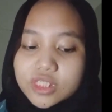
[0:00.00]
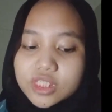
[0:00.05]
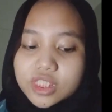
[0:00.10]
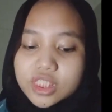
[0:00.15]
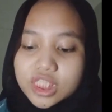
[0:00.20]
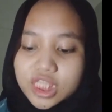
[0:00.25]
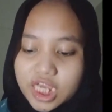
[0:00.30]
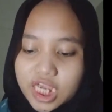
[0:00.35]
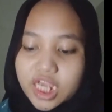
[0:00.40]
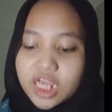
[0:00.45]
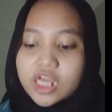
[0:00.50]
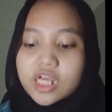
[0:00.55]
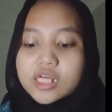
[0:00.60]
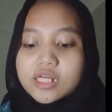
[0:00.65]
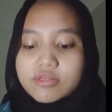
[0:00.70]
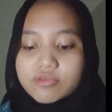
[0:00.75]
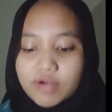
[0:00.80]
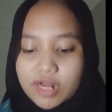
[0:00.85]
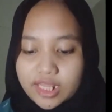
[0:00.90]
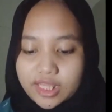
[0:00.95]
thick
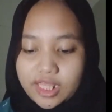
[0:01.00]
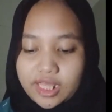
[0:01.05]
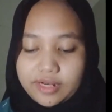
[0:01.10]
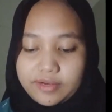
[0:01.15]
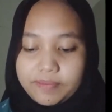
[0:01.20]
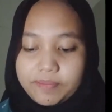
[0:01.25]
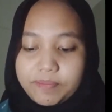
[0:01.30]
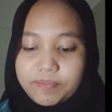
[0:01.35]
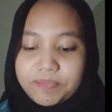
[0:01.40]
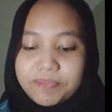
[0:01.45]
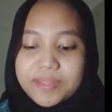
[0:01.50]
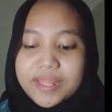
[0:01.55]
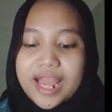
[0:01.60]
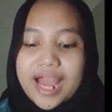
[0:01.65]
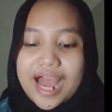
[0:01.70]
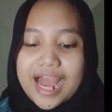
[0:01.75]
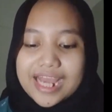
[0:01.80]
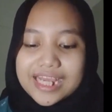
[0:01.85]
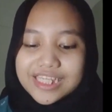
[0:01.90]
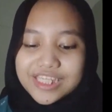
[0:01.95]
rattan?
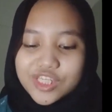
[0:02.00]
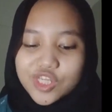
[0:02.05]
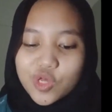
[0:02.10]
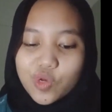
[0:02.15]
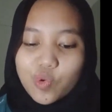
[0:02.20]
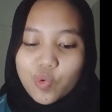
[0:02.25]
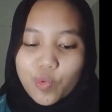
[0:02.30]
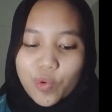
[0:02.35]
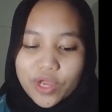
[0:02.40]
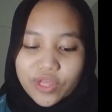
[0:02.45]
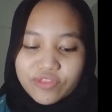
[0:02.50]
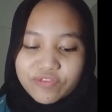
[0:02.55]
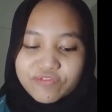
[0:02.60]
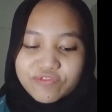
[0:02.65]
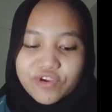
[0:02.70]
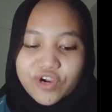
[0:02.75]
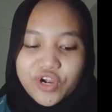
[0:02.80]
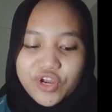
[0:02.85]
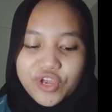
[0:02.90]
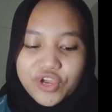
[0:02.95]
I shall wait
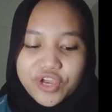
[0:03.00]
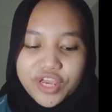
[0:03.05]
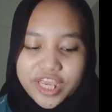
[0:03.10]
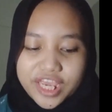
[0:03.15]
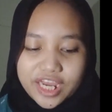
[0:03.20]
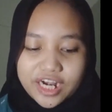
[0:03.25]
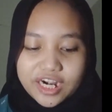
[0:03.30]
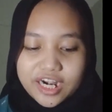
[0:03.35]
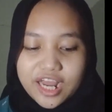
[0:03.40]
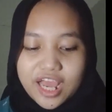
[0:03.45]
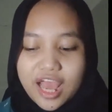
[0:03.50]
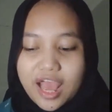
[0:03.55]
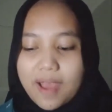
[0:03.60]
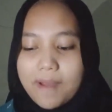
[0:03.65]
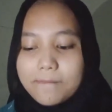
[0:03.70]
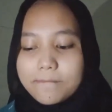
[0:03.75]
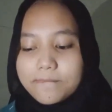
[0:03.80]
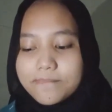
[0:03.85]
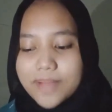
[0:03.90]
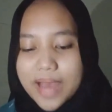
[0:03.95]
for you here.
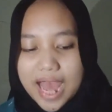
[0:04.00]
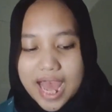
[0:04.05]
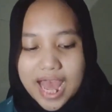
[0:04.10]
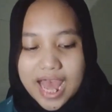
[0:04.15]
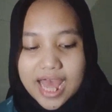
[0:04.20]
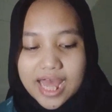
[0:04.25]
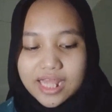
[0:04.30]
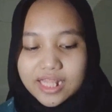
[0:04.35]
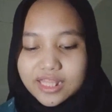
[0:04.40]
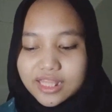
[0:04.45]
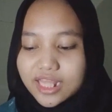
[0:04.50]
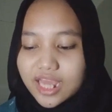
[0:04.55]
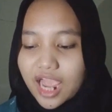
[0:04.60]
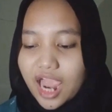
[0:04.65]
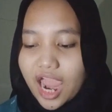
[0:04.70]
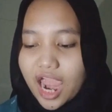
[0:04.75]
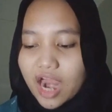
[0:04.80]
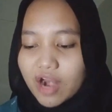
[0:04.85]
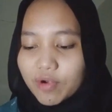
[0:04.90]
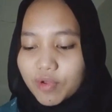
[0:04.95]
But,
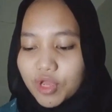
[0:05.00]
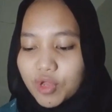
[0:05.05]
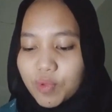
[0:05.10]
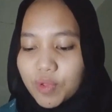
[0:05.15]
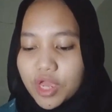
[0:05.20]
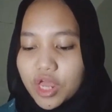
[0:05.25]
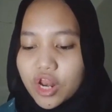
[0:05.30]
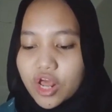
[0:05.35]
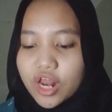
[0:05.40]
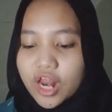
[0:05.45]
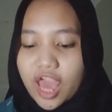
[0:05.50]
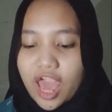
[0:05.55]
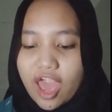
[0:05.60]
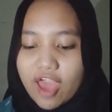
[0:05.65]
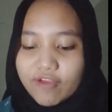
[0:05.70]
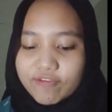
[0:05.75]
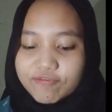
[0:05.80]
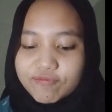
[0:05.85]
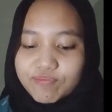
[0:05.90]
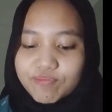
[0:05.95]
Harry, we don't have
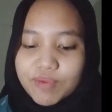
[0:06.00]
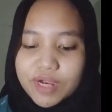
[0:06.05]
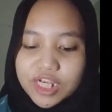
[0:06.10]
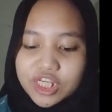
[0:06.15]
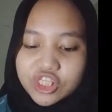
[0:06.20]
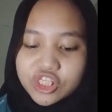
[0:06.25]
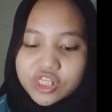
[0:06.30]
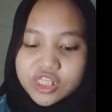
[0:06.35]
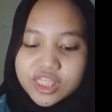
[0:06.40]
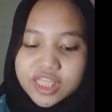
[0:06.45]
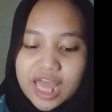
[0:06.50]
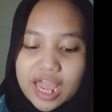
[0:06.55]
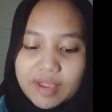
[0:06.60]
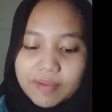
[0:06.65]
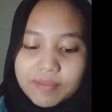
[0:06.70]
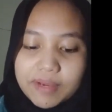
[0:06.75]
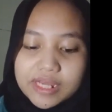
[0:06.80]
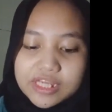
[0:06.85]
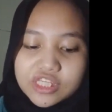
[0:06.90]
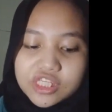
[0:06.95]
much time
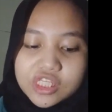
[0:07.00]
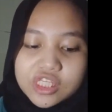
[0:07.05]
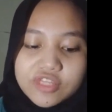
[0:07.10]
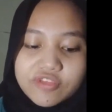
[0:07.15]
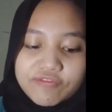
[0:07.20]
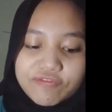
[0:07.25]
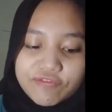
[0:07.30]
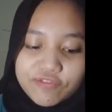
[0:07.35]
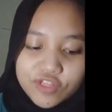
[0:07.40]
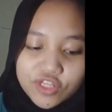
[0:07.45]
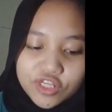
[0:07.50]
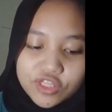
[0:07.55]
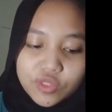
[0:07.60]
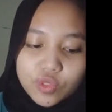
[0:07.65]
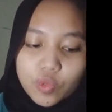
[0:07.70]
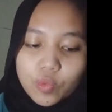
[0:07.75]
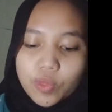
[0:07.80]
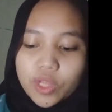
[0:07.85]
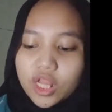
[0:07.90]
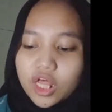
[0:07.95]
as the flood
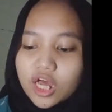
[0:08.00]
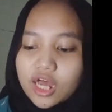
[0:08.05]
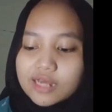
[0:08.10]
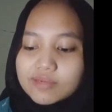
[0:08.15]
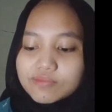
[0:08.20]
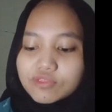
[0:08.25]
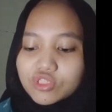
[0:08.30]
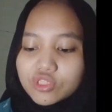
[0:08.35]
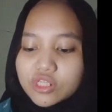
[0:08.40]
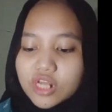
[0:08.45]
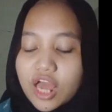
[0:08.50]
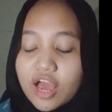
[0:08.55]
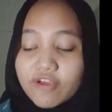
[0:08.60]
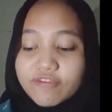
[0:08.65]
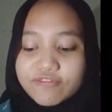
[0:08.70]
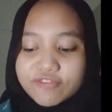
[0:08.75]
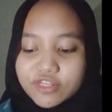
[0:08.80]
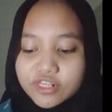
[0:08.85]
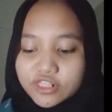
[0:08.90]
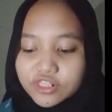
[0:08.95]
will come soon
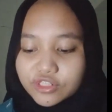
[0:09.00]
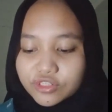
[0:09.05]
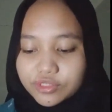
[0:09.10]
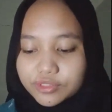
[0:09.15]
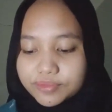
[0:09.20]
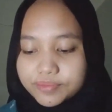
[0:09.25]
afternoon.